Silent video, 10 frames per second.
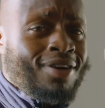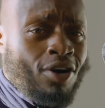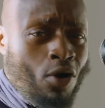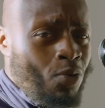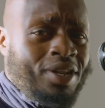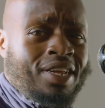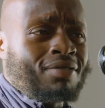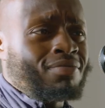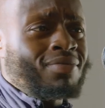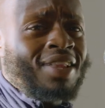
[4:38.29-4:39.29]
Go with it.
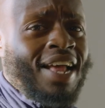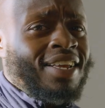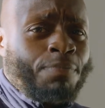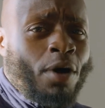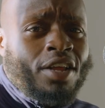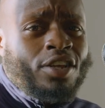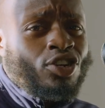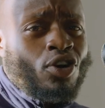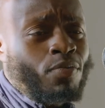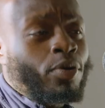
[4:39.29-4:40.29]
Like, it's part of the
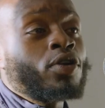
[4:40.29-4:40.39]
show, bro.